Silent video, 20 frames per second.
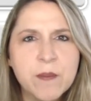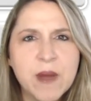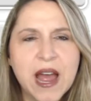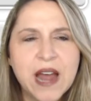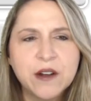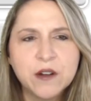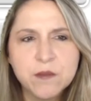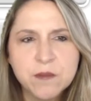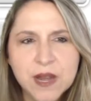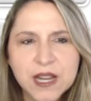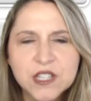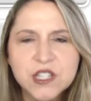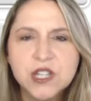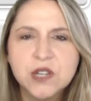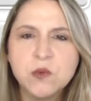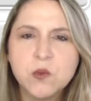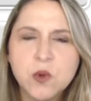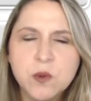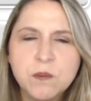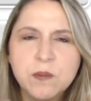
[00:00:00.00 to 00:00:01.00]
Pattern
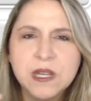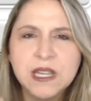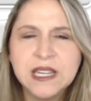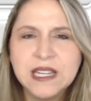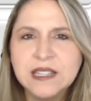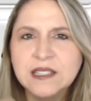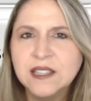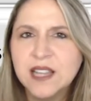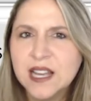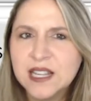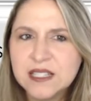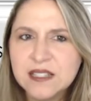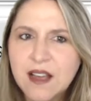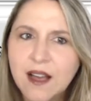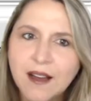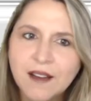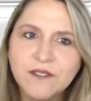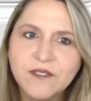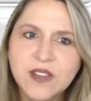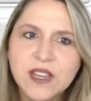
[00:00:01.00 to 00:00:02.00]
matching would be less
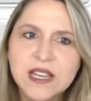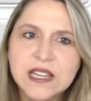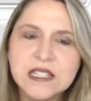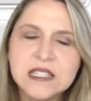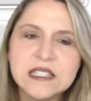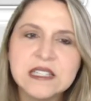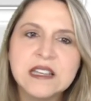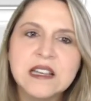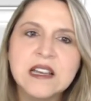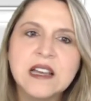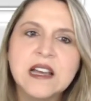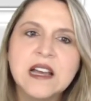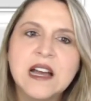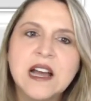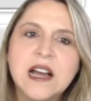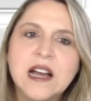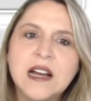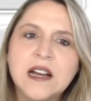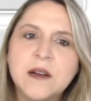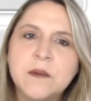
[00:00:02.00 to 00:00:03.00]
obvious.
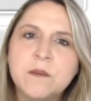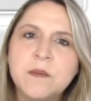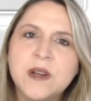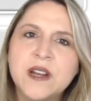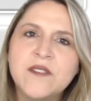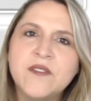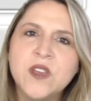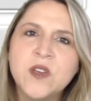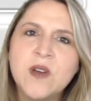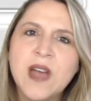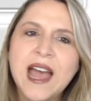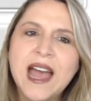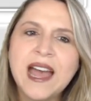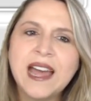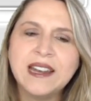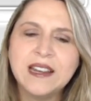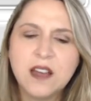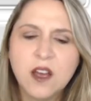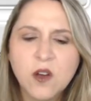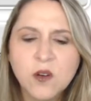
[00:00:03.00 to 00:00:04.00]
But if you
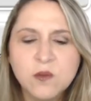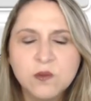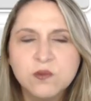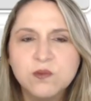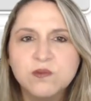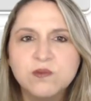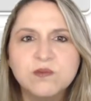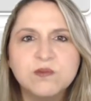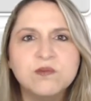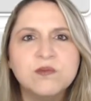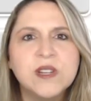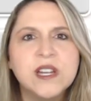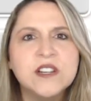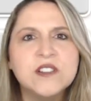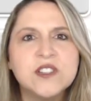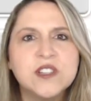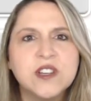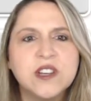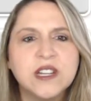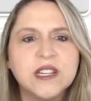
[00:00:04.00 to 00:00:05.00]
had, oh,
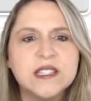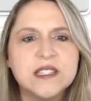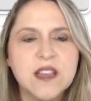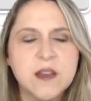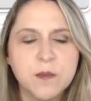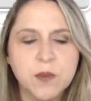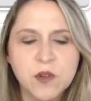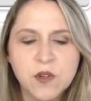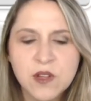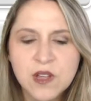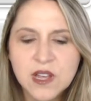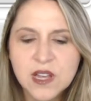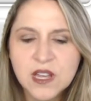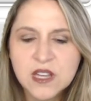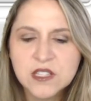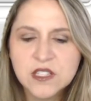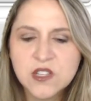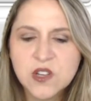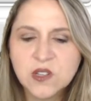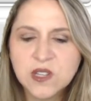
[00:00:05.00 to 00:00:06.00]
here's a good example.
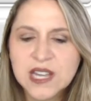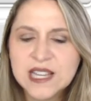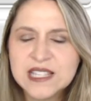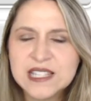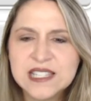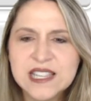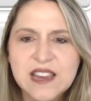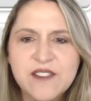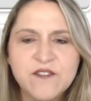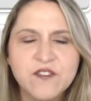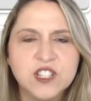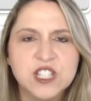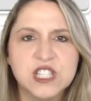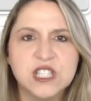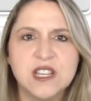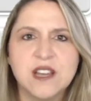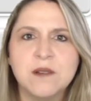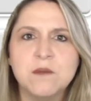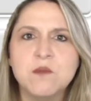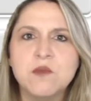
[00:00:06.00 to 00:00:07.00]
So let's say for
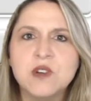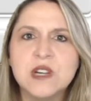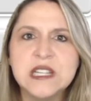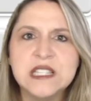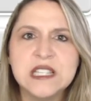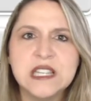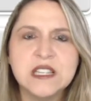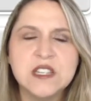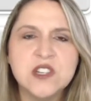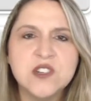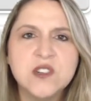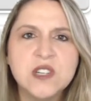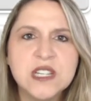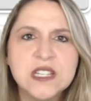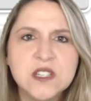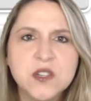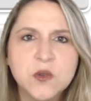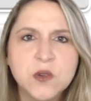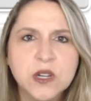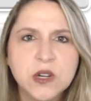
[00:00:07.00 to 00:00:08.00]
some reason you
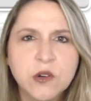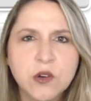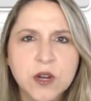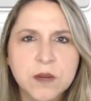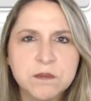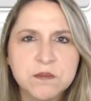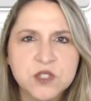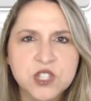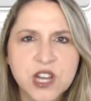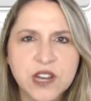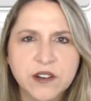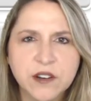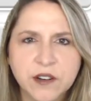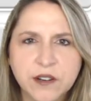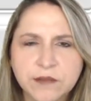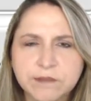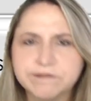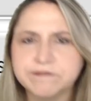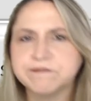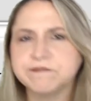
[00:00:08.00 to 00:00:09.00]
need to encrypt
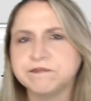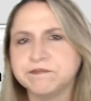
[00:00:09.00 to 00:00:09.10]
gender.